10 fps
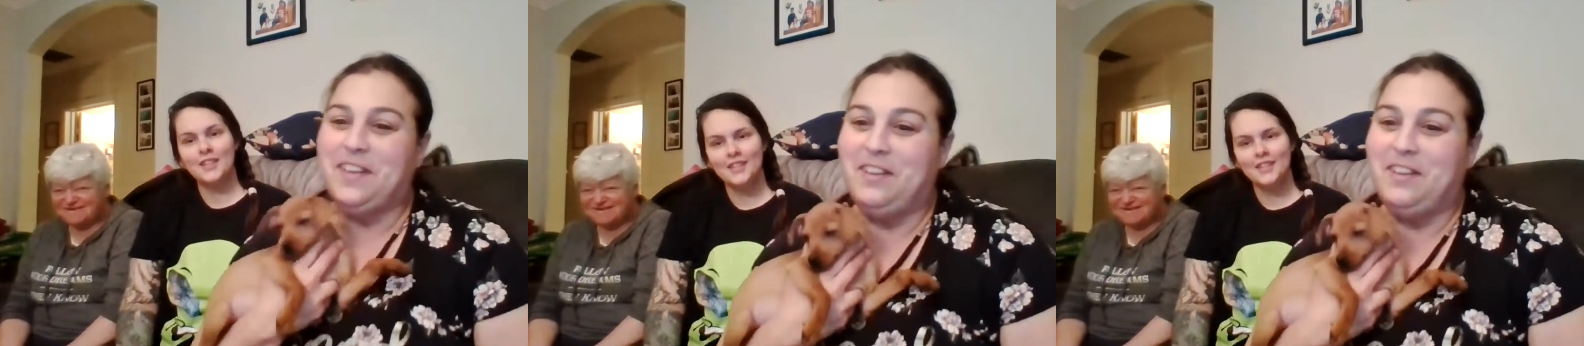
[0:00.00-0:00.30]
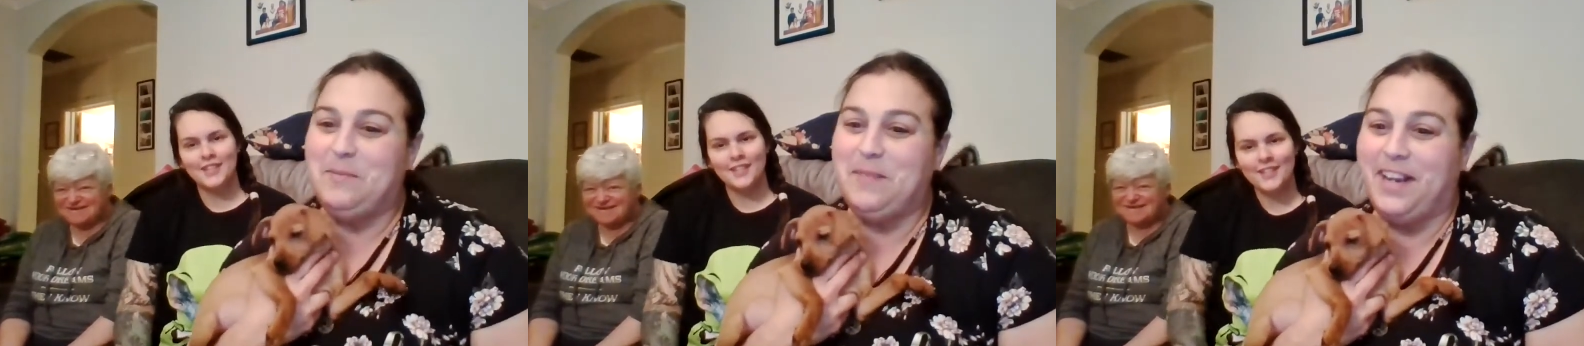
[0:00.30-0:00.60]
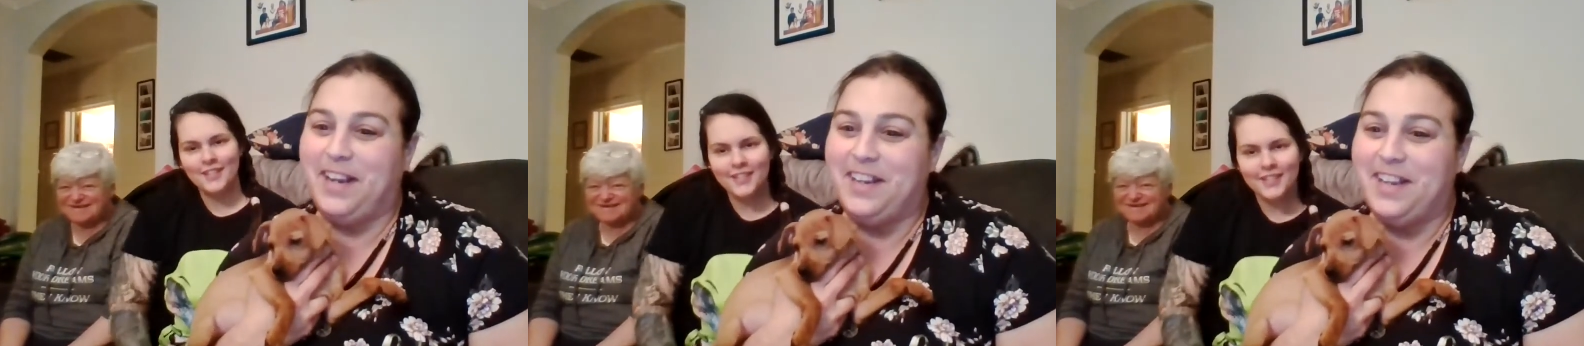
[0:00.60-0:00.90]
Speaker 1: Oh
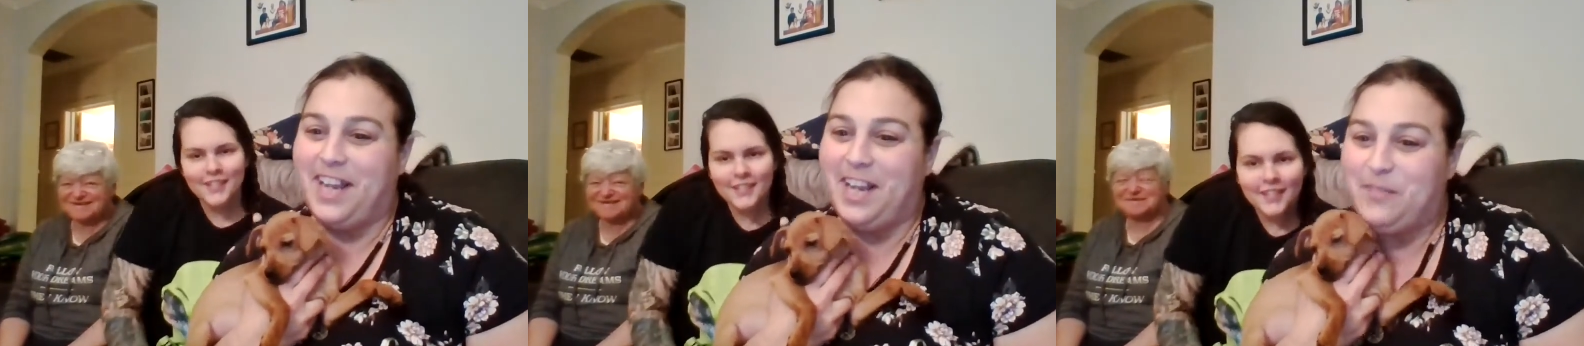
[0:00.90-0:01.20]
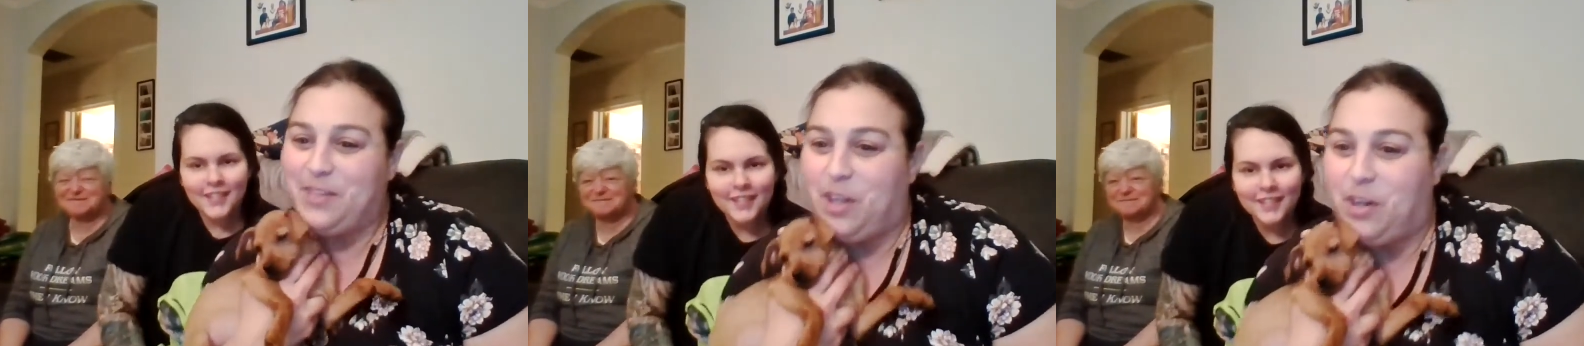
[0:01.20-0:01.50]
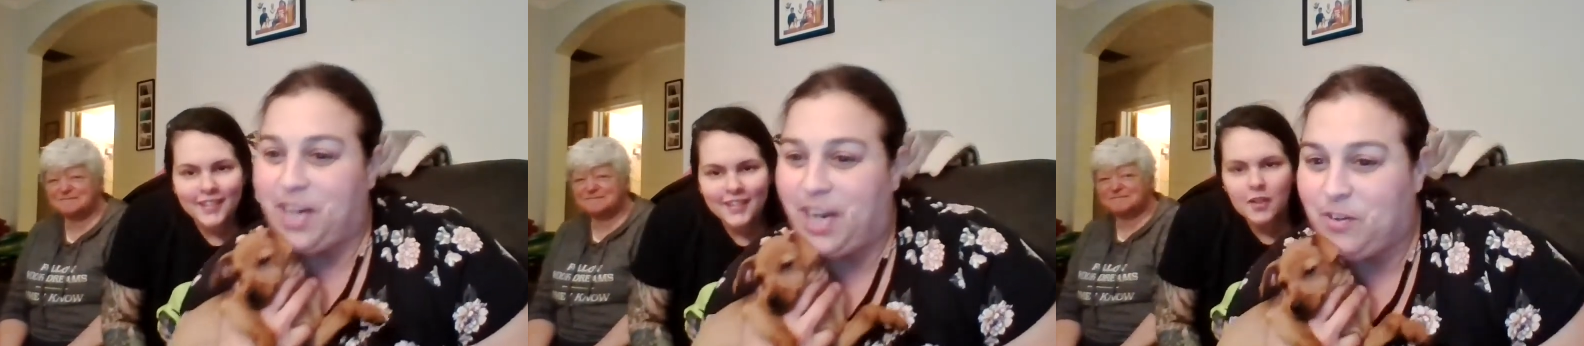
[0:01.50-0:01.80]
man, I have a
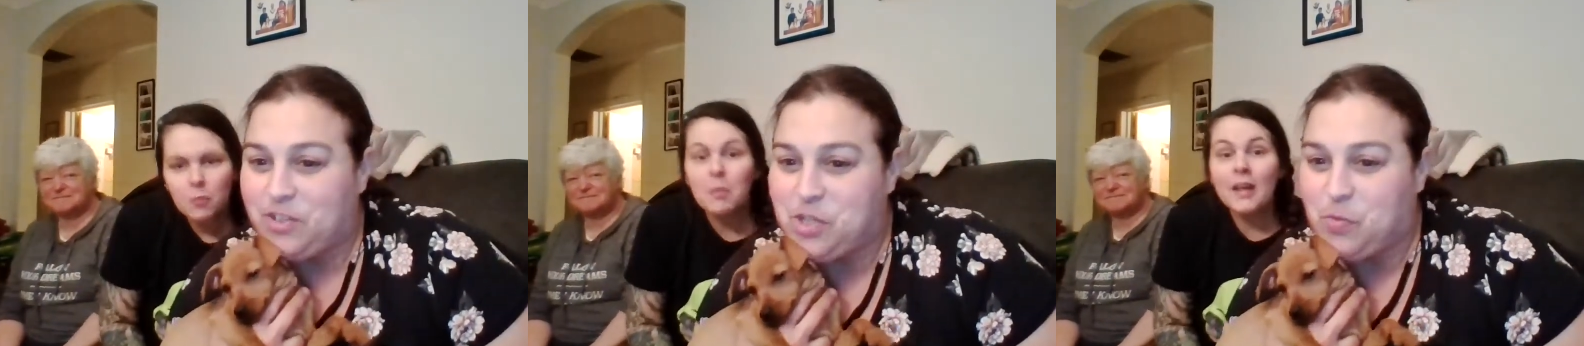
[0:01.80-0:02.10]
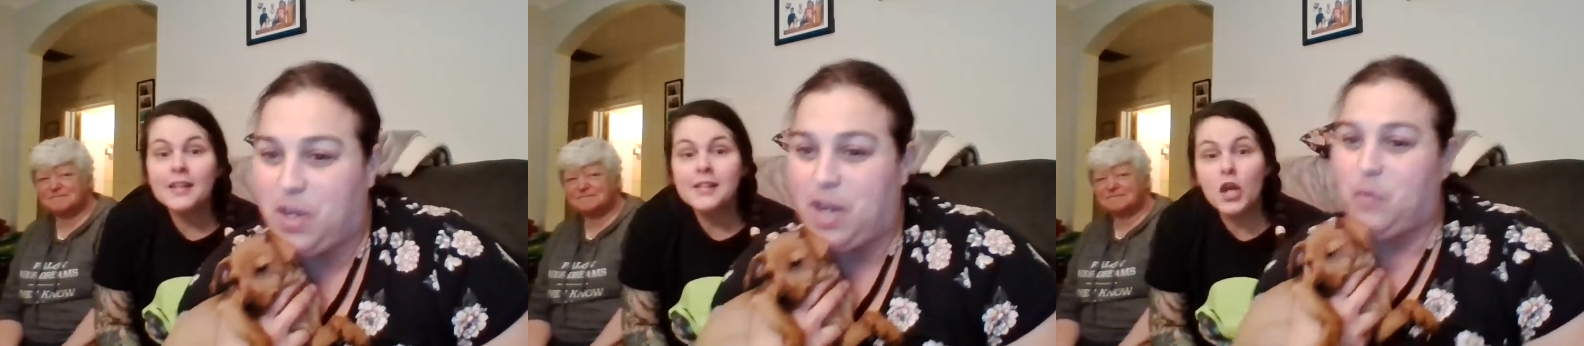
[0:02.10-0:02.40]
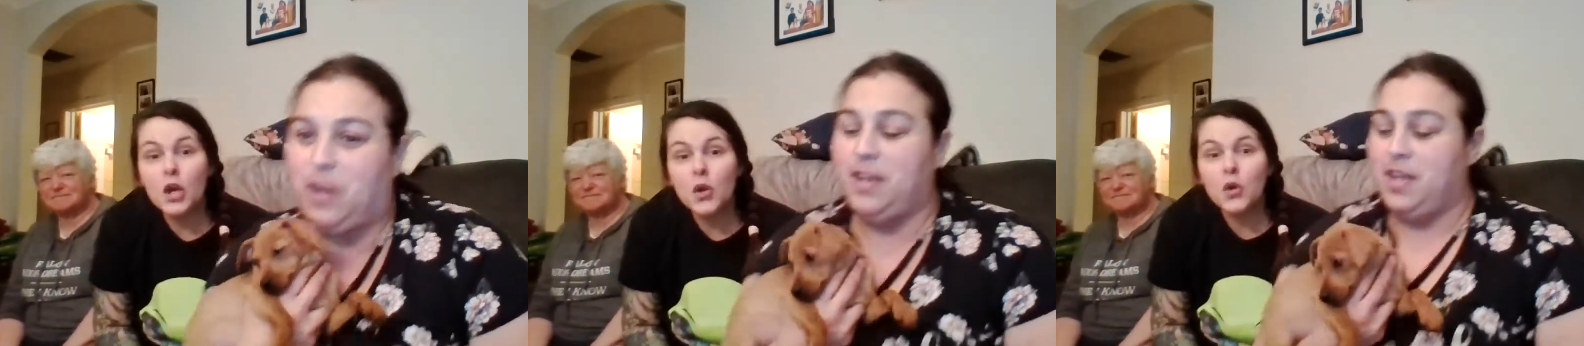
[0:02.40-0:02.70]
long haired
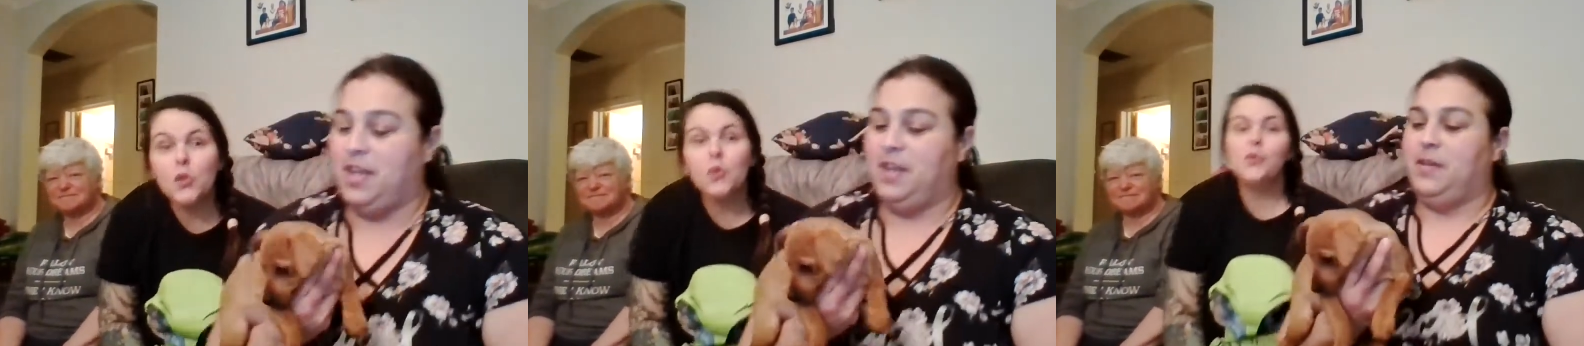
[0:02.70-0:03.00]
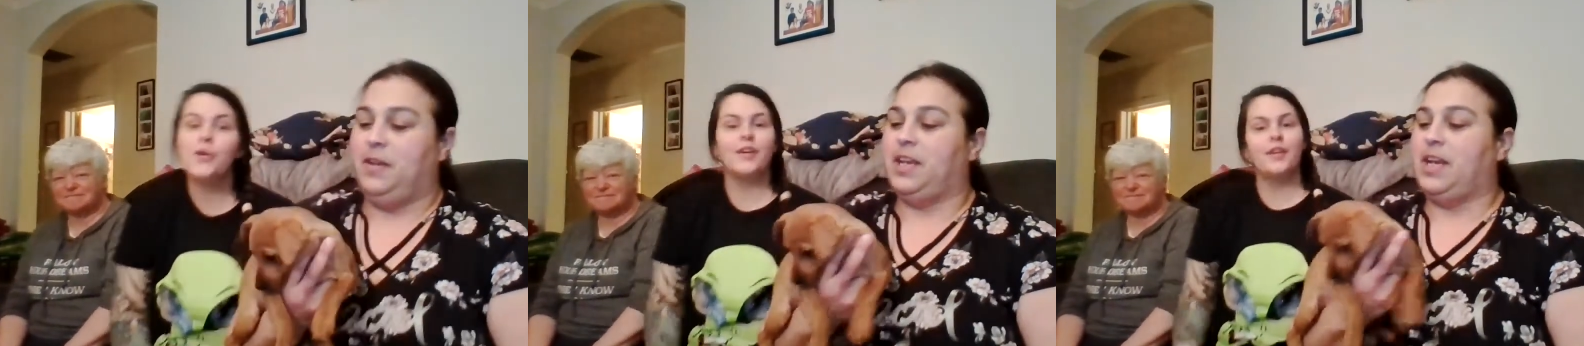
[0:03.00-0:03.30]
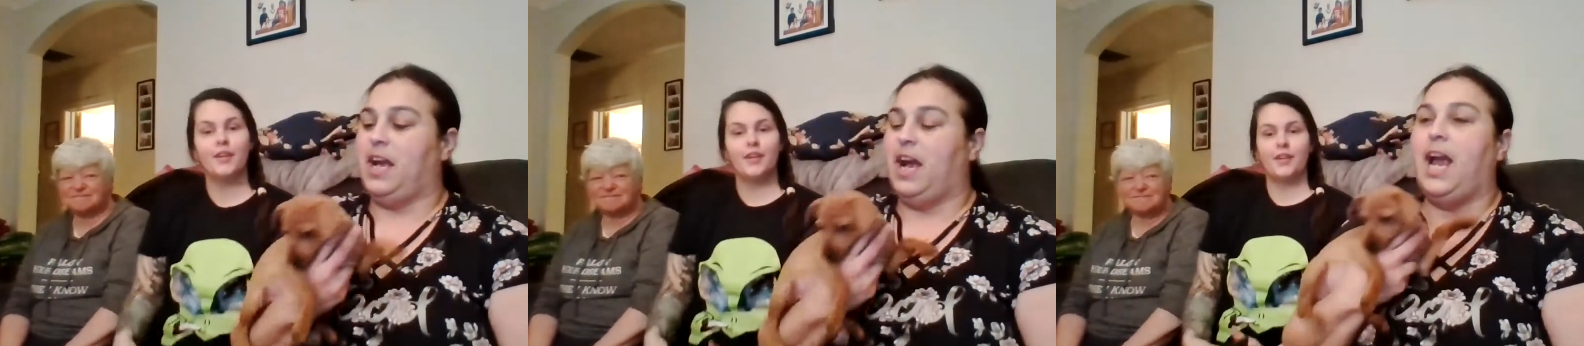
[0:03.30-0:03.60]
chihuahua. Me too.
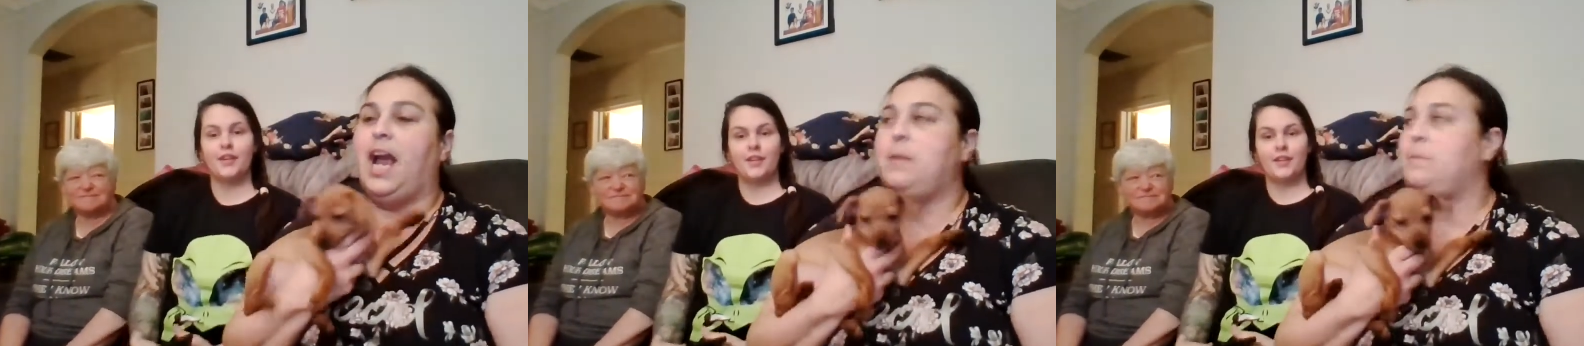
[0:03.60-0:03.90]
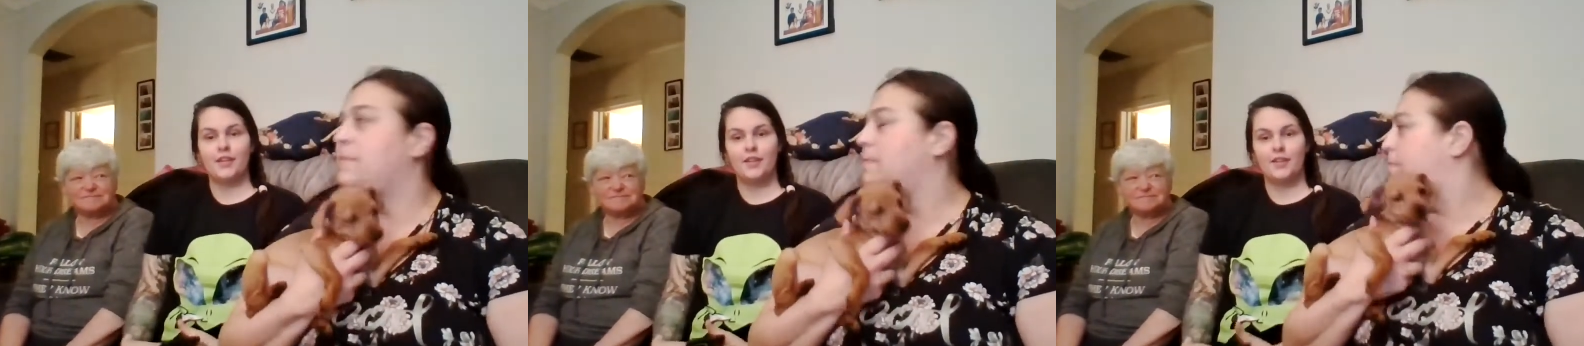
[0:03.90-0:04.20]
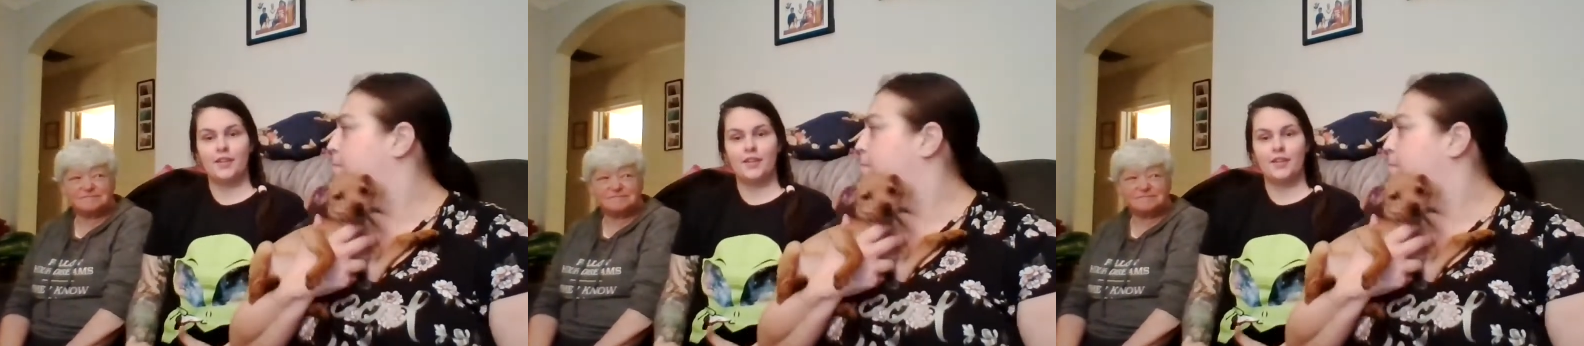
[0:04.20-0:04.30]
Like I had a